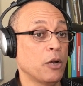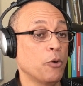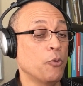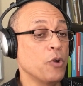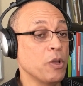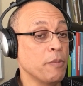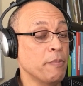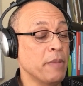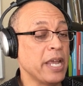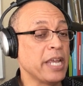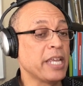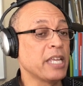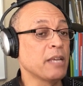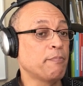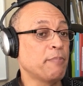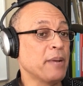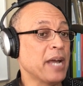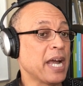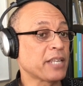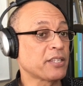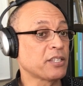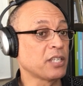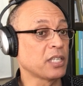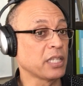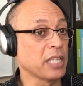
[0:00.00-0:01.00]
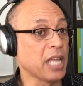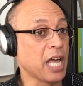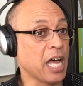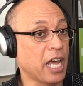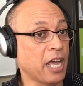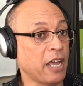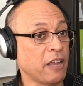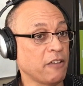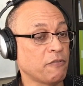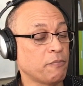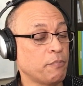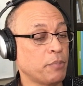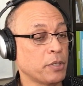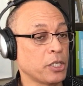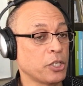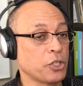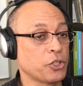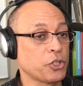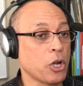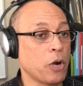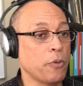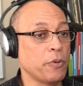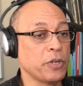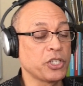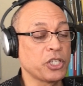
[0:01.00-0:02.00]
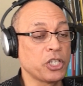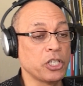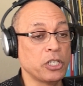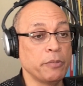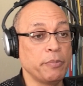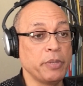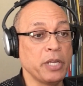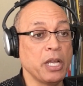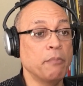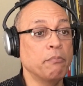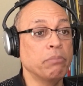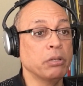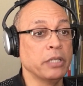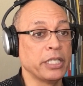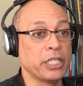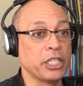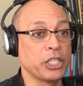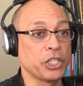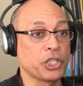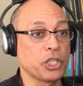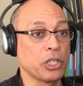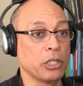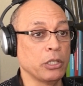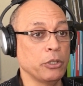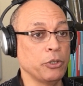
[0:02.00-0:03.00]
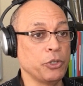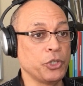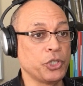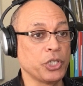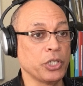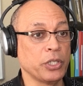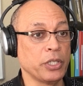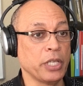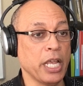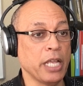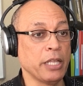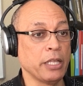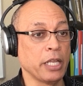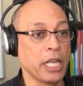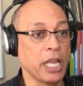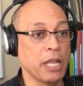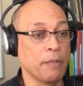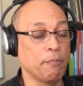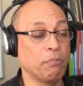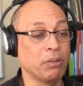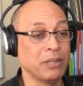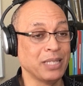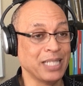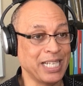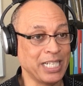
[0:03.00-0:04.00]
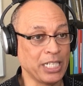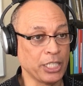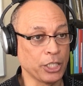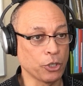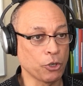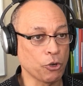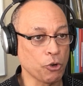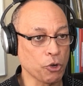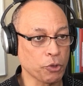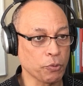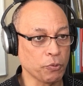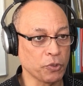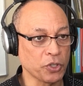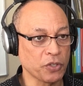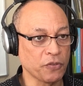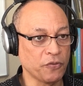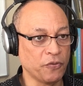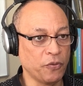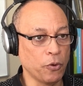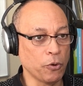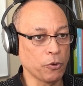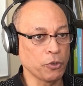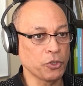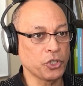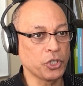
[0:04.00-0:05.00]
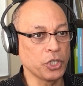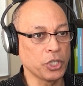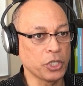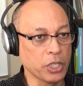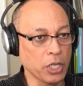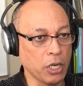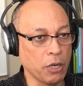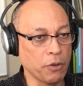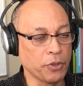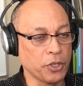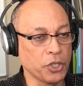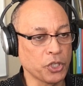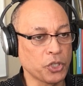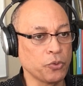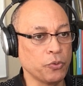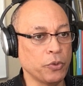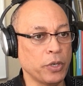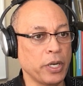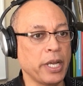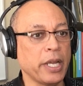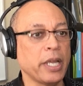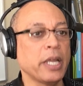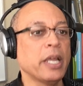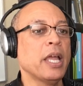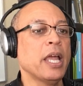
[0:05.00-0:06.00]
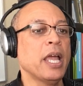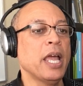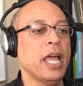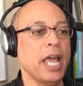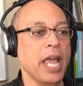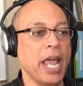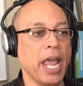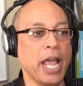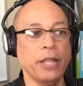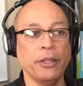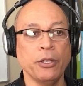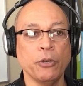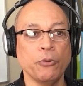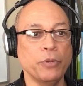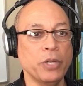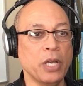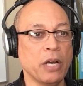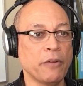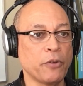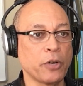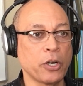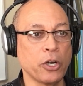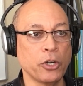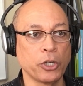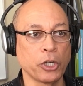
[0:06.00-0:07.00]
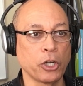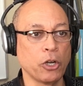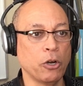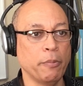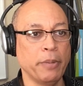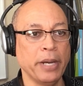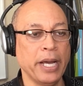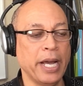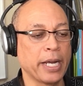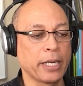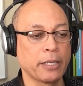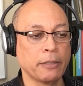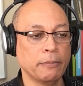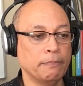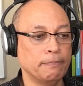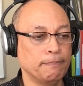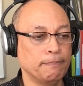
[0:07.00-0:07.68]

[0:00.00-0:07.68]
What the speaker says: We may get back to live, but it's always going to be a blended solution. And again, planet Earth was forced to go this way, and they're never going to go back.